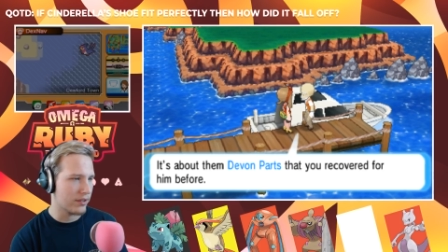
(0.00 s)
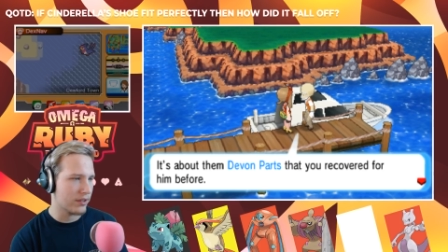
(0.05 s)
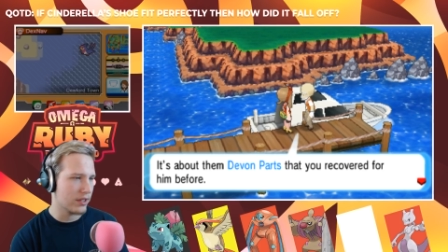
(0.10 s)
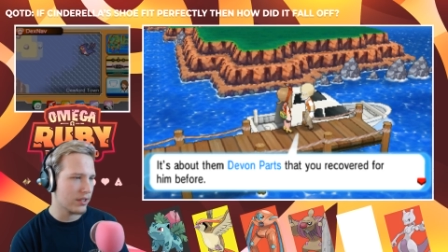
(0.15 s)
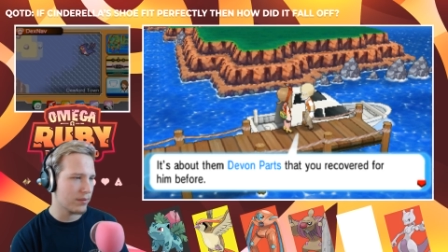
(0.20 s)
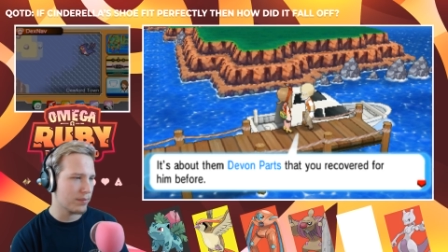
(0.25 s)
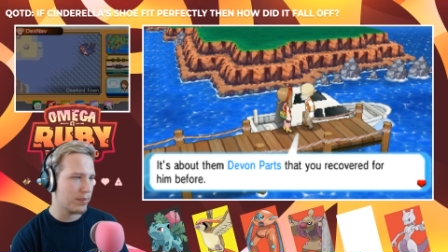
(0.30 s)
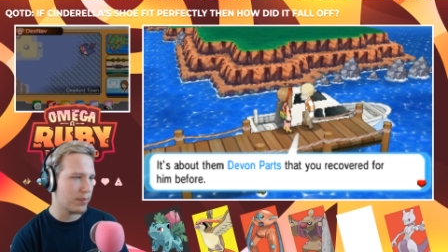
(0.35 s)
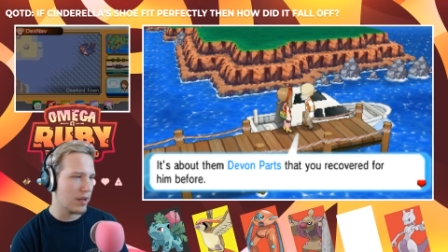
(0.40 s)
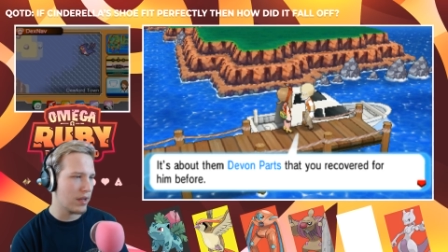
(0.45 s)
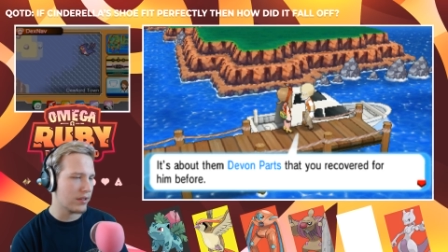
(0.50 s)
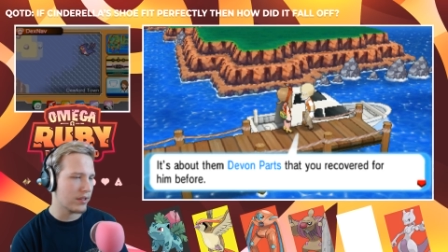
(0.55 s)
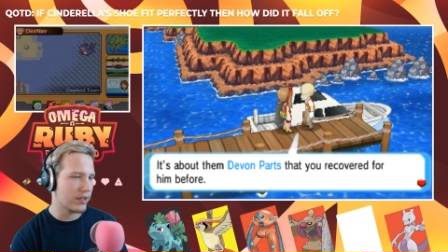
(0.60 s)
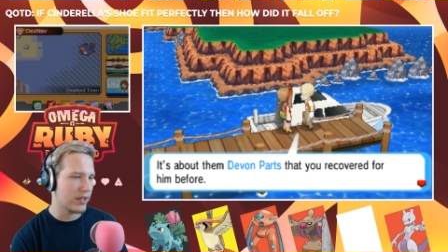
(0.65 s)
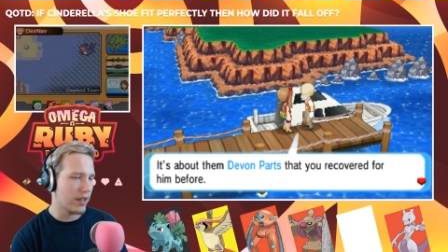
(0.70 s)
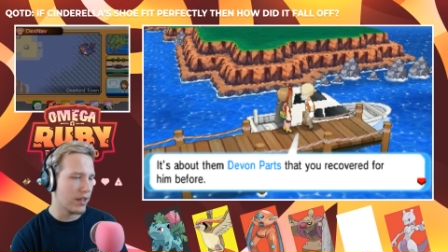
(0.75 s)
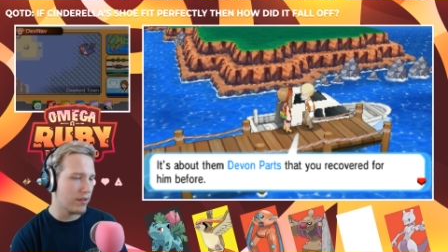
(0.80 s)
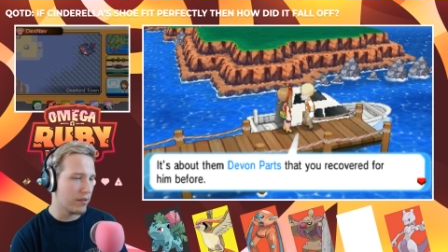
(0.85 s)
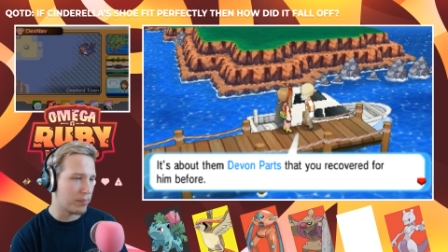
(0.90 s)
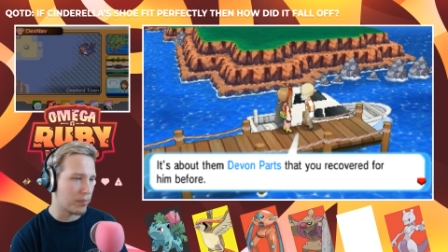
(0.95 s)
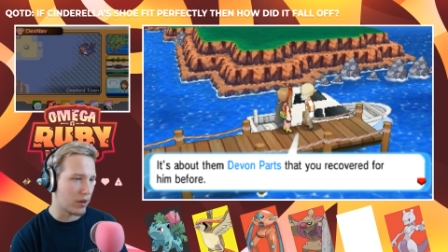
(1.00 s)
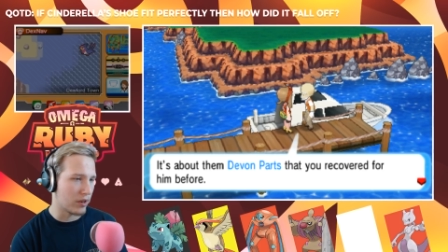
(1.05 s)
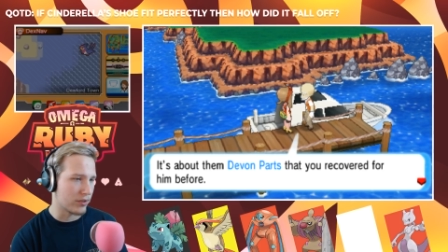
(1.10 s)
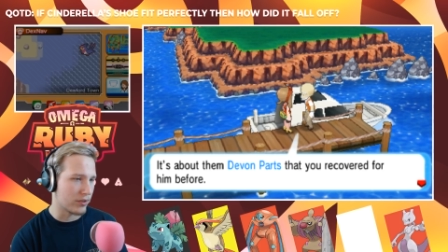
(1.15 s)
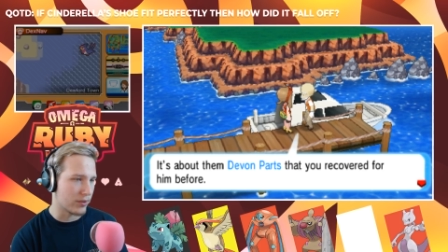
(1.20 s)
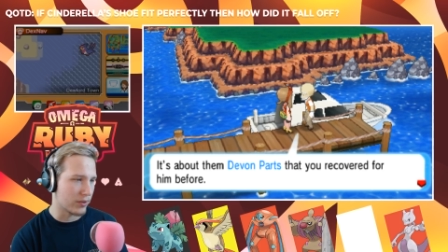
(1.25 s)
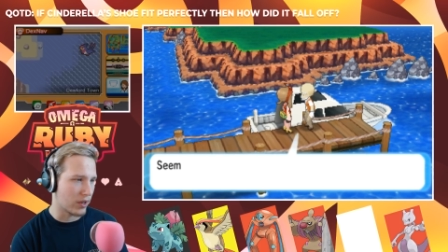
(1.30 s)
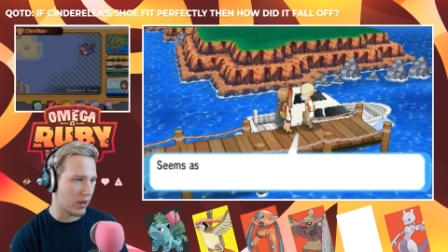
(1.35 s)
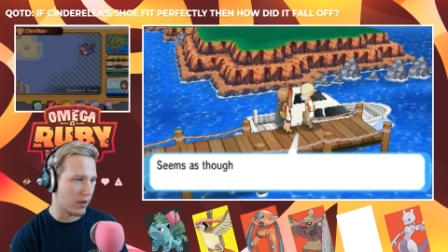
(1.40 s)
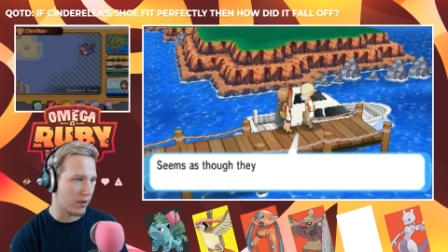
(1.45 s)
It's about the devil parts
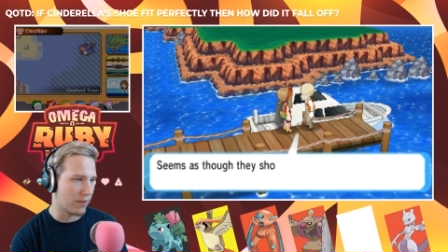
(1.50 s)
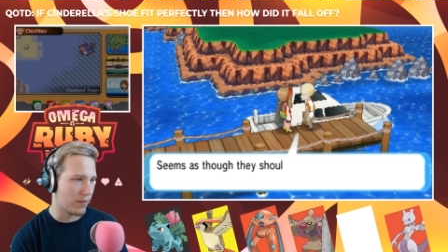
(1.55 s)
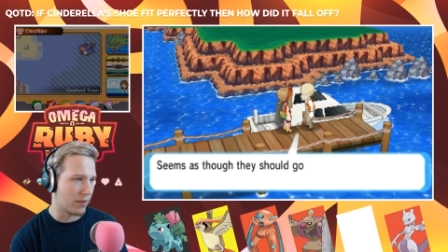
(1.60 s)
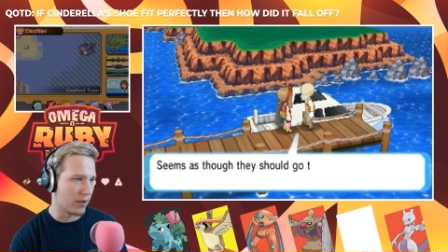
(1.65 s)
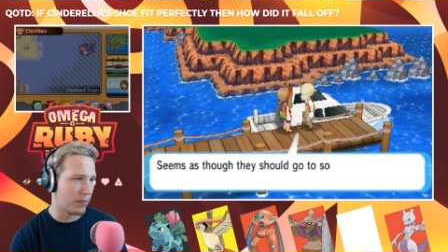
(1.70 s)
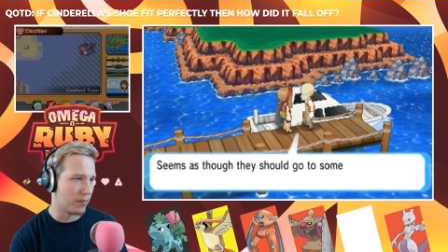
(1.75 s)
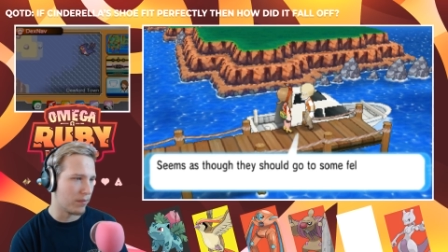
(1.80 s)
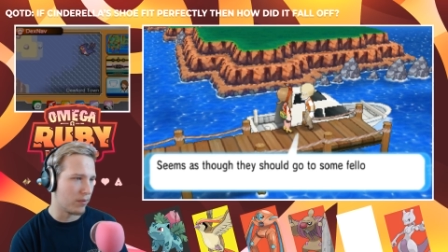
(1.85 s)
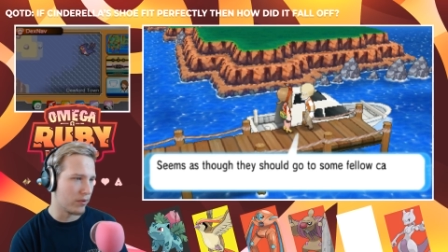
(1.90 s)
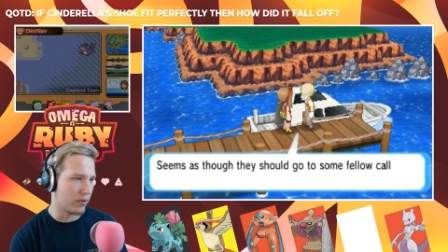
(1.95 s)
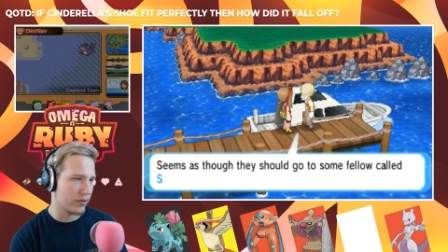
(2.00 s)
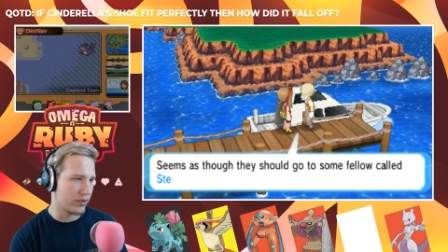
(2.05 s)
you caught for him before.